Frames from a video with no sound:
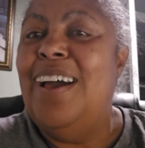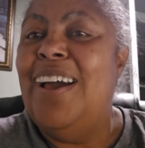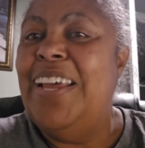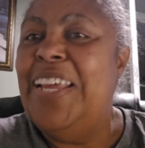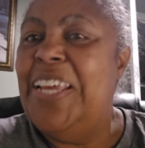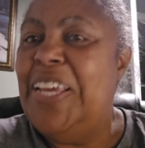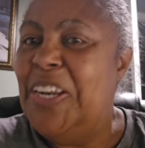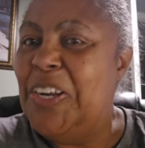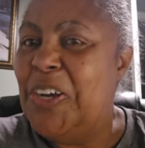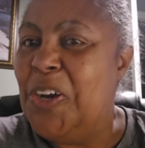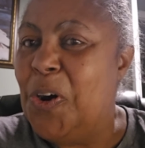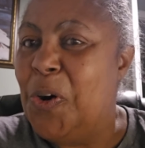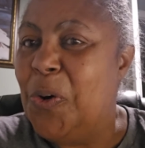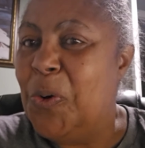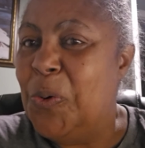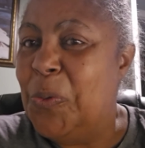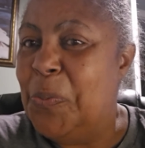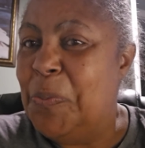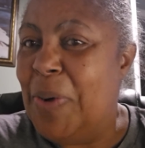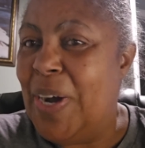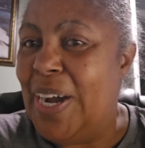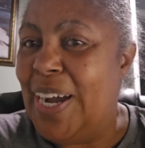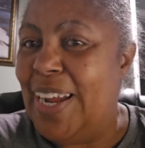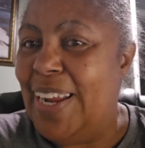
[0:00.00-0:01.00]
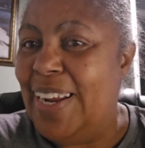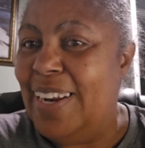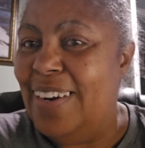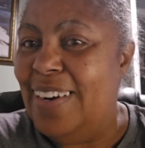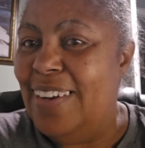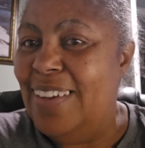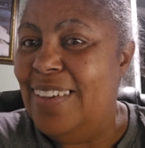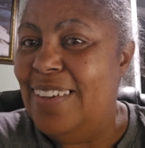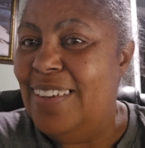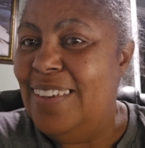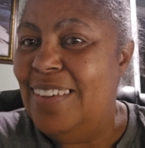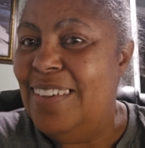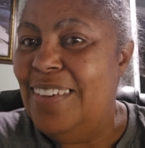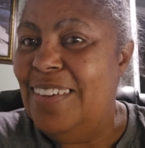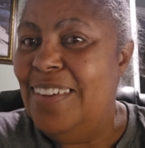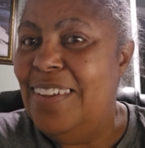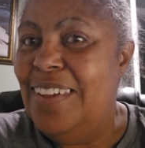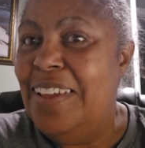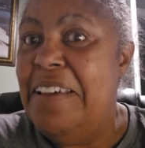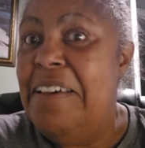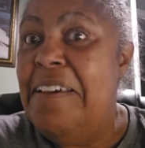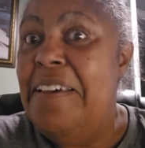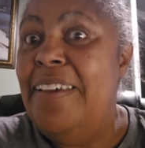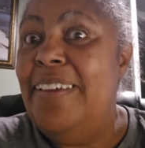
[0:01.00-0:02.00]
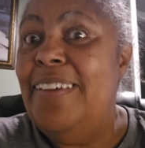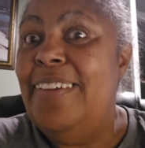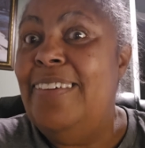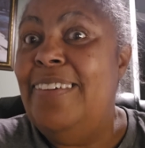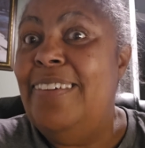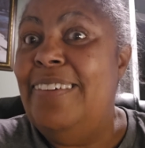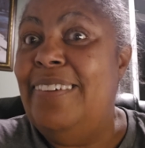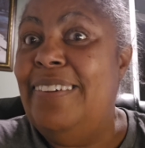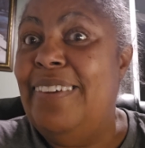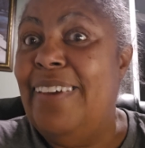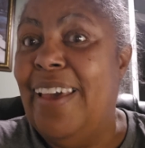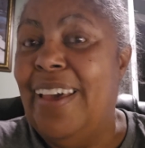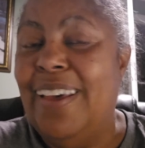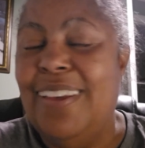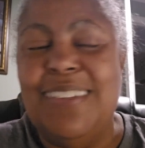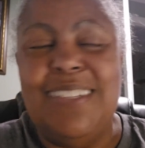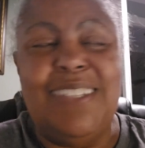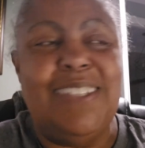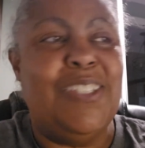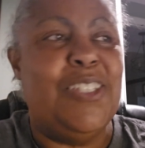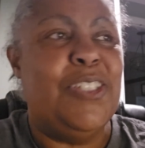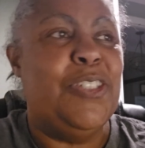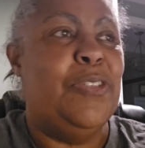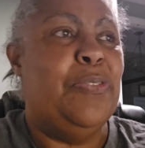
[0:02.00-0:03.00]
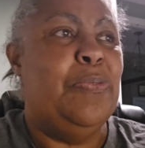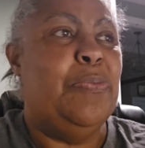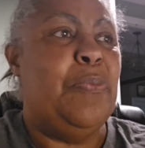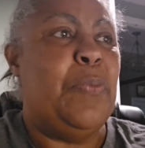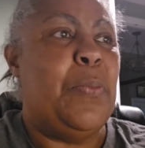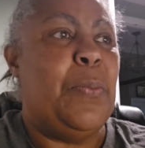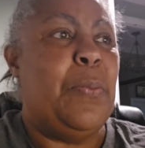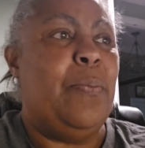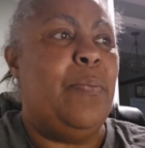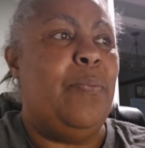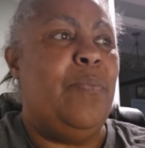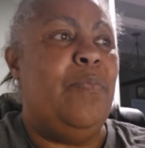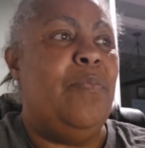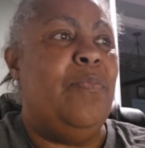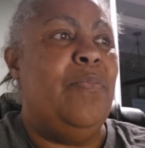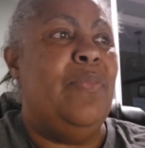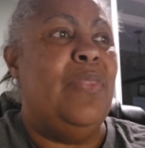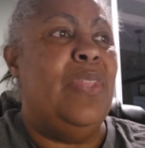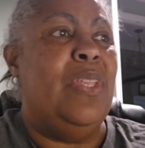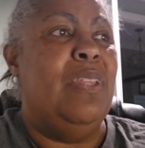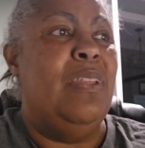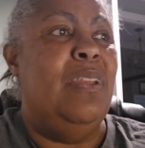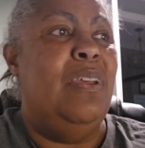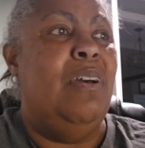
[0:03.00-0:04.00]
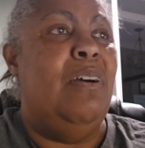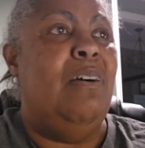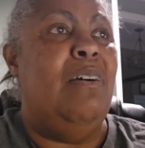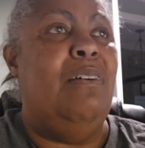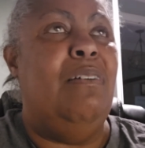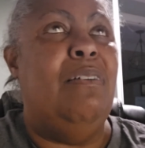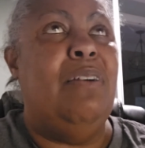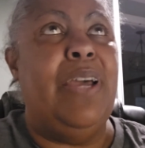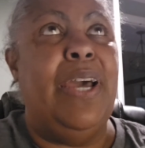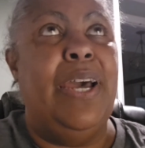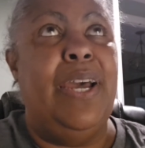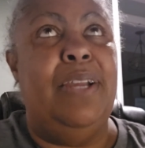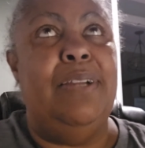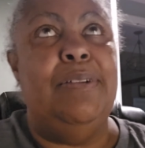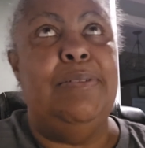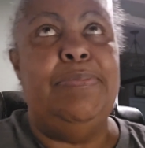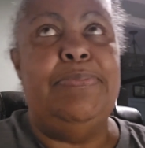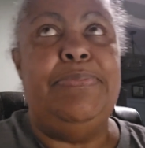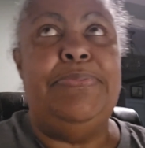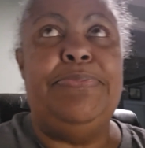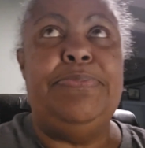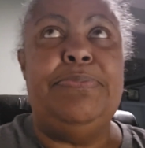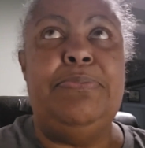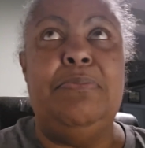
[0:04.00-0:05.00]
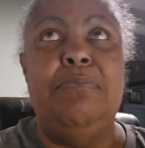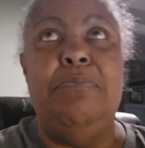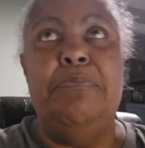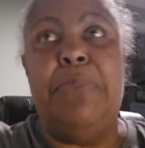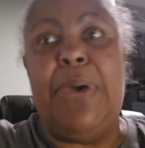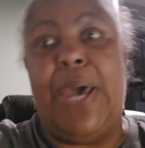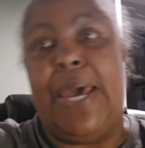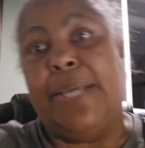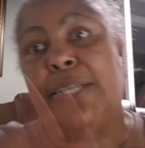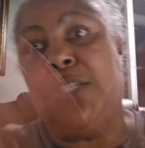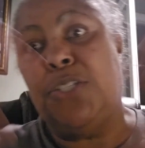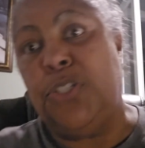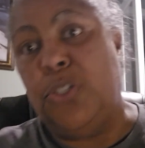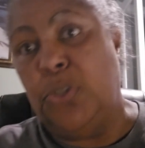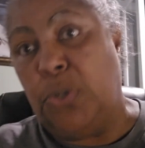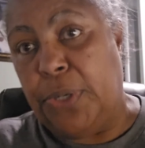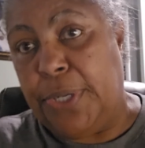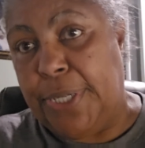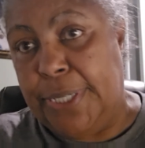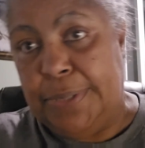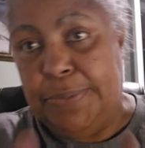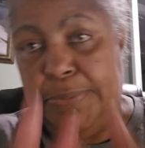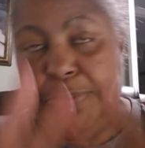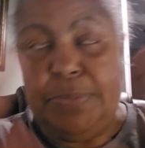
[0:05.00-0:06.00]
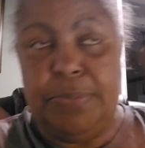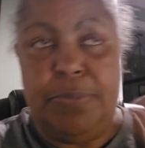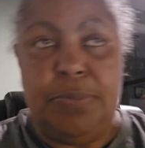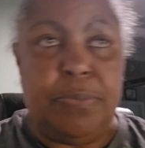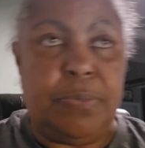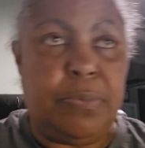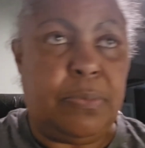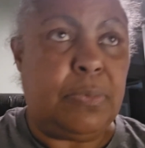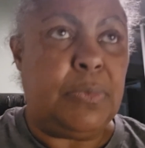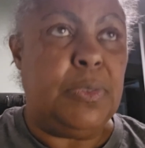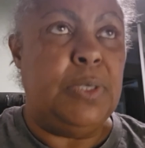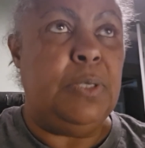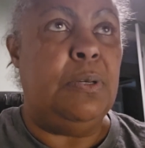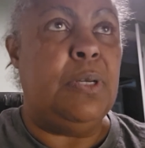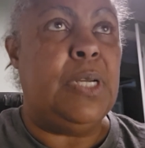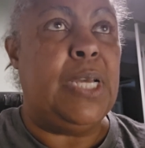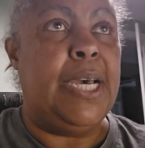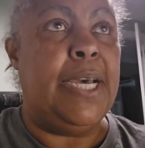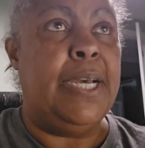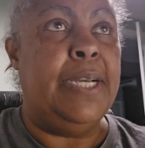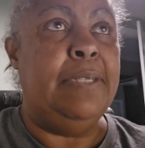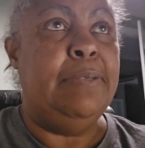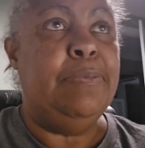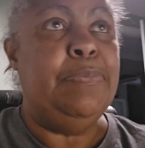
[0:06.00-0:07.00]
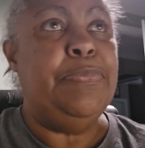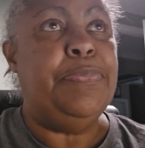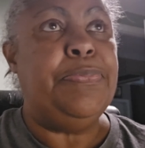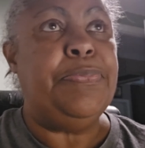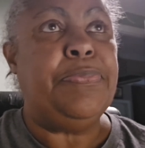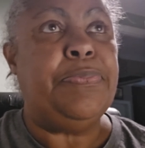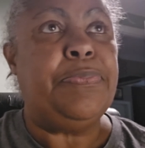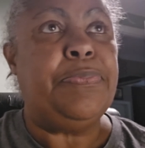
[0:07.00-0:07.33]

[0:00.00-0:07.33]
I hit a gold mine. Yes. Okay. Backstory. Okay.